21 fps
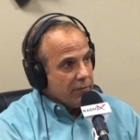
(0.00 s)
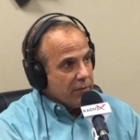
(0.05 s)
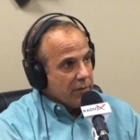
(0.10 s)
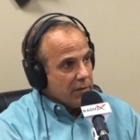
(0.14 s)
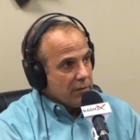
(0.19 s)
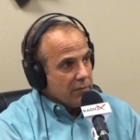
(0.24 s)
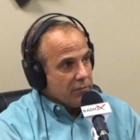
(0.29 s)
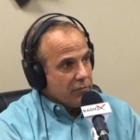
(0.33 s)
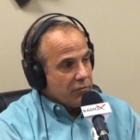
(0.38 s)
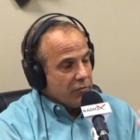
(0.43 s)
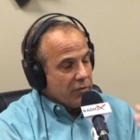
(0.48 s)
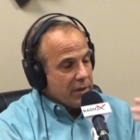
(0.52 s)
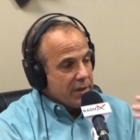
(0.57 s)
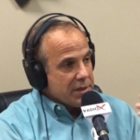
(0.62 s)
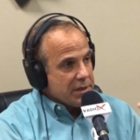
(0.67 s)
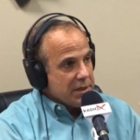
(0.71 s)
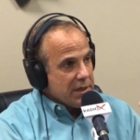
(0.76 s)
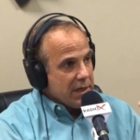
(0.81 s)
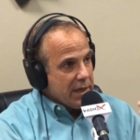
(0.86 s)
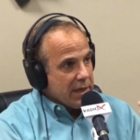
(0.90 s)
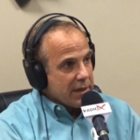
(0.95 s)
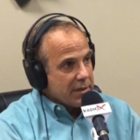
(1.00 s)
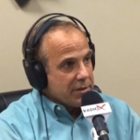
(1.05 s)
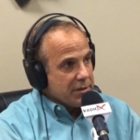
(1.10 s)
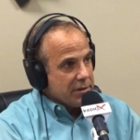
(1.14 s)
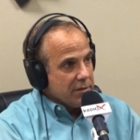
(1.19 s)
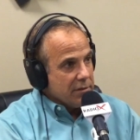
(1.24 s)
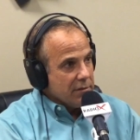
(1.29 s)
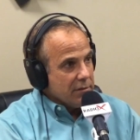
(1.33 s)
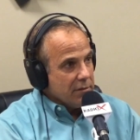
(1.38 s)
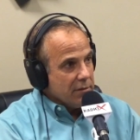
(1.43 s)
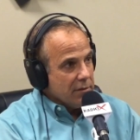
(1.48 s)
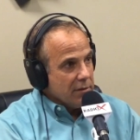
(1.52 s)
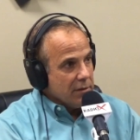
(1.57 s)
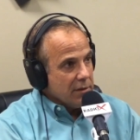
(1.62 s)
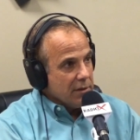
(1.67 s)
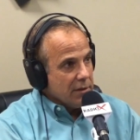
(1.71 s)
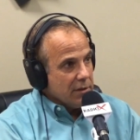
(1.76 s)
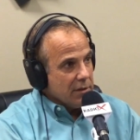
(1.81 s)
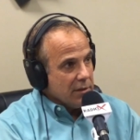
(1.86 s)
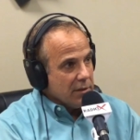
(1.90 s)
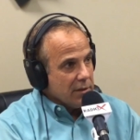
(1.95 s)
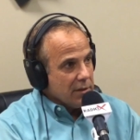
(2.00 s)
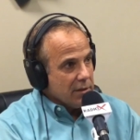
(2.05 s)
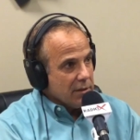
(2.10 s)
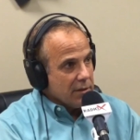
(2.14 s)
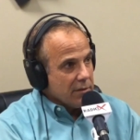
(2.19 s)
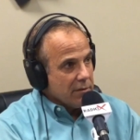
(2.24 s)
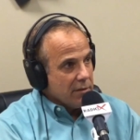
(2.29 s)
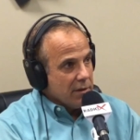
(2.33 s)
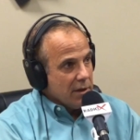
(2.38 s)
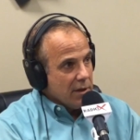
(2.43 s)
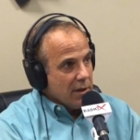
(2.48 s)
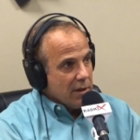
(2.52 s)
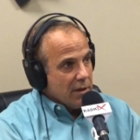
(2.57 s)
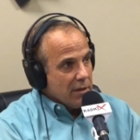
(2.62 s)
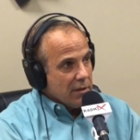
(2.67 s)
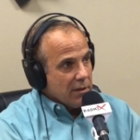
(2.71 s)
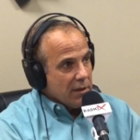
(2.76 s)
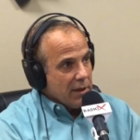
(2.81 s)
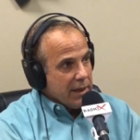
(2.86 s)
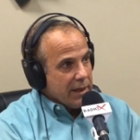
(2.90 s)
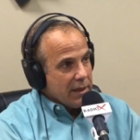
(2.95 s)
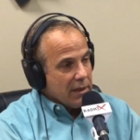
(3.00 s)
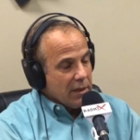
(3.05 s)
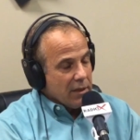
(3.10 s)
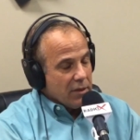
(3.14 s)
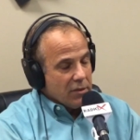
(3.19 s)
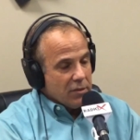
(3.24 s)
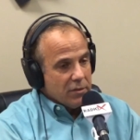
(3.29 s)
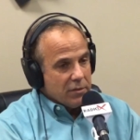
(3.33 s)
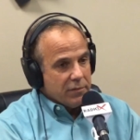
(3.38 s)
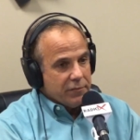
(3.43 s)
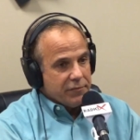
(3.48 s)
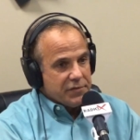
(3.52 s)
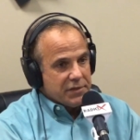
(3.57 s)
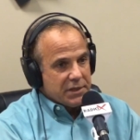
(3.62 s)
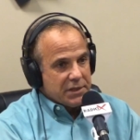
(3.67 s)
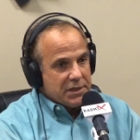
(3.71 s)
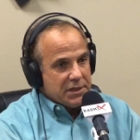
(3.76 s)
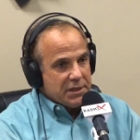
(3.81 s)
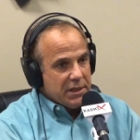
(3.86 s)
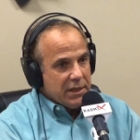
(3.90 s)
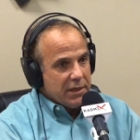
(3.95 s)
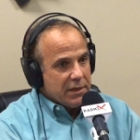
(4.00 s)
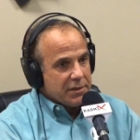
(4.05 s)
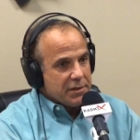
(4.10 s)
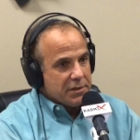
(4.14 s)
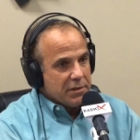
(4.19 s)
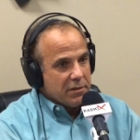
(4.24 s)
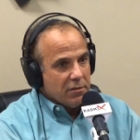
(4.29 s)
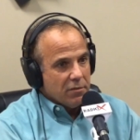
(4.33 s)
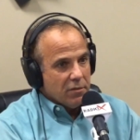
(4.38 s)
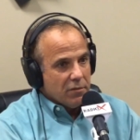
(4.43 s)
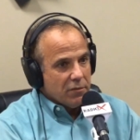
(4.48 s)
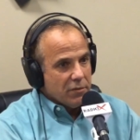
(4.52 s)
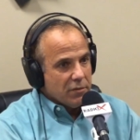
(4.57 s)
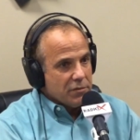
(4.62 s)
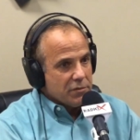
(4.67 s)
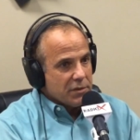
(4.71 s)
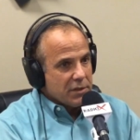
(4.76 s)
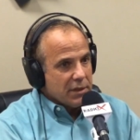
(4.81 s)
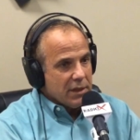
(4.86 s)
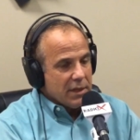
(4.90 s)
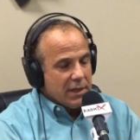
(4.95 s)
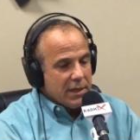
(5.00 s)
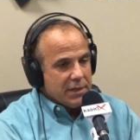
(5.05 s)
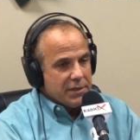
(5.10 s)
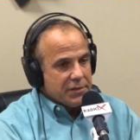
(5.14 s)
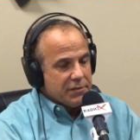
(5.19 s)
the transaction, the likelihood of success, and all those kinds